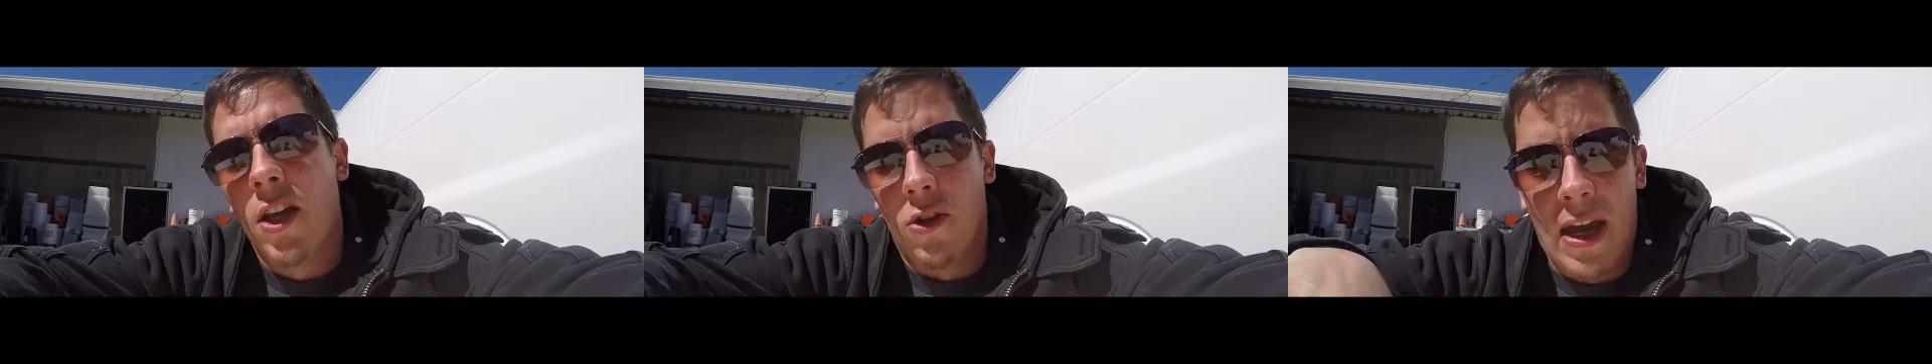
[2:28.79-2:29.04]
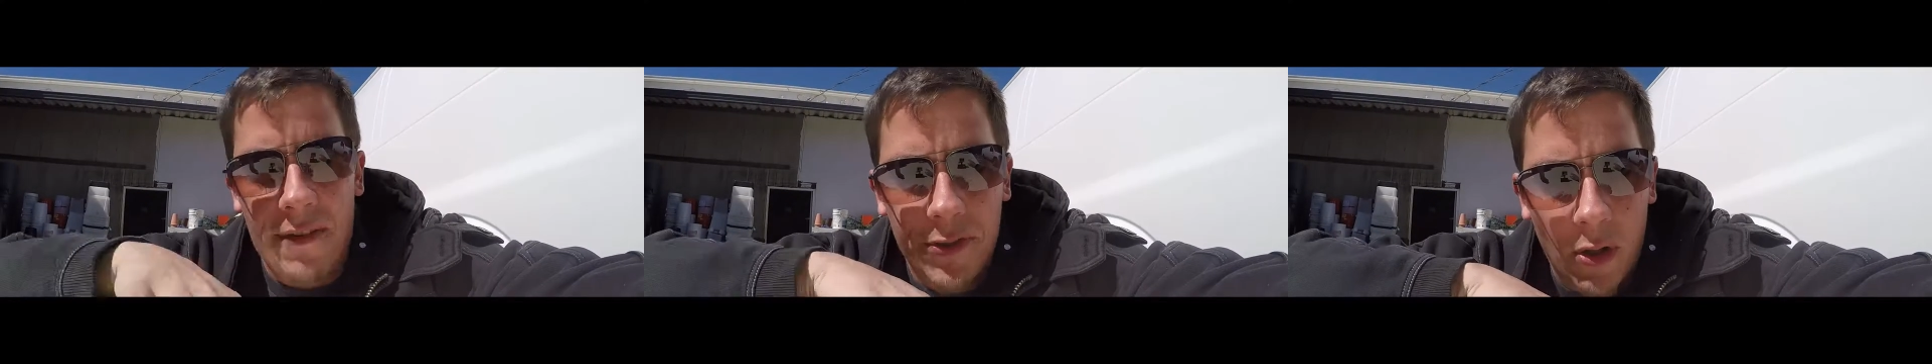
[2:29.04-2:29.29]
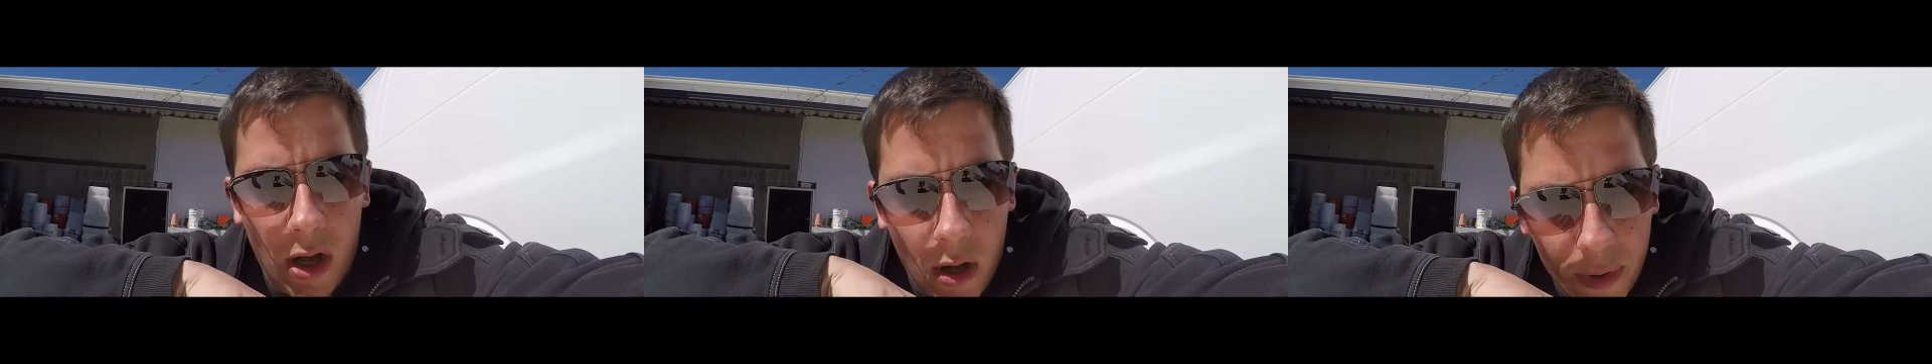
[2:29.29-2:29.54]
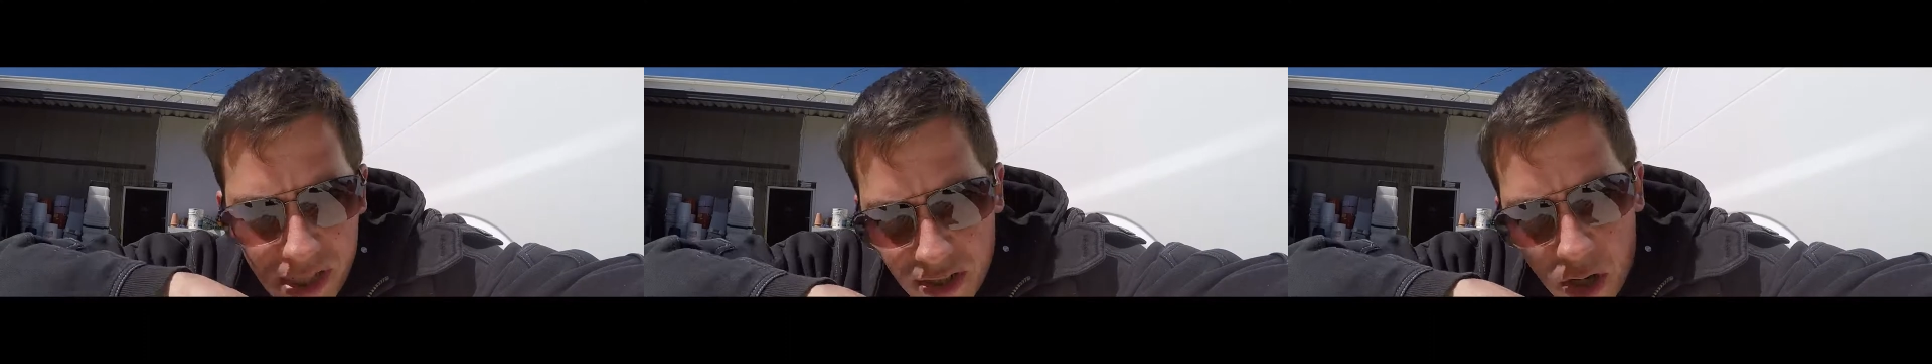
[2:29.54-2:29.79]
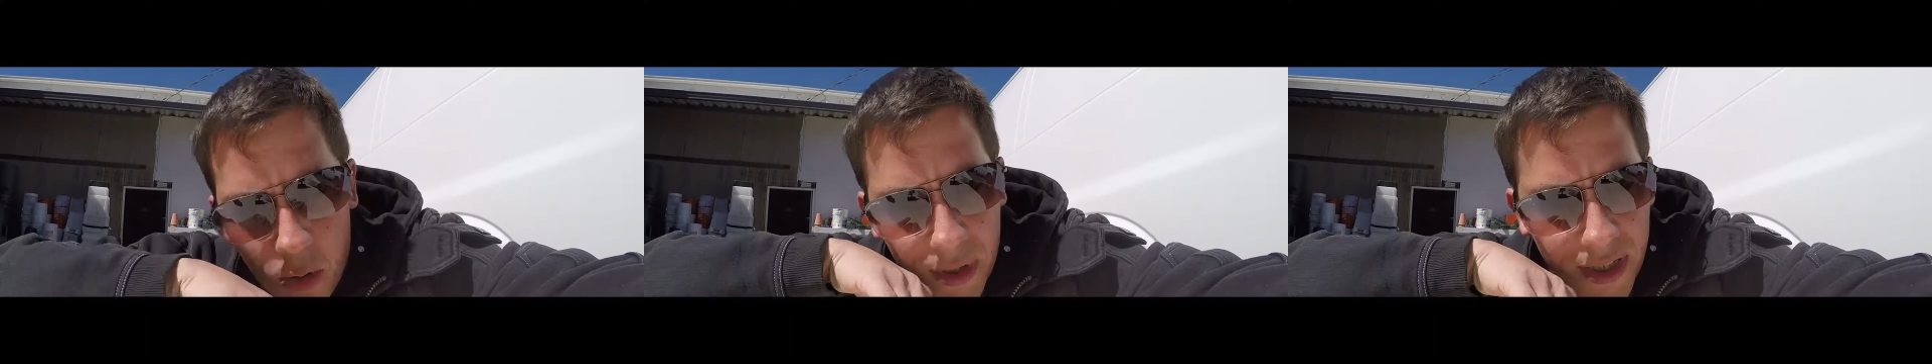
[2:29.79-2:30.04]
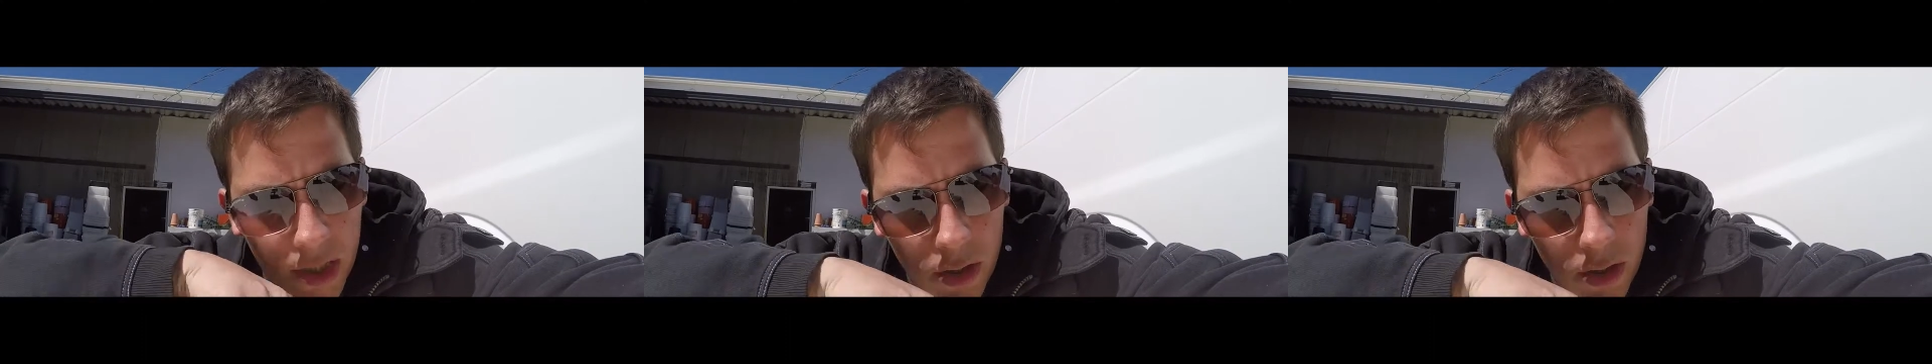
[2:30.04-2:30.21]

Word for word: You have to always go with the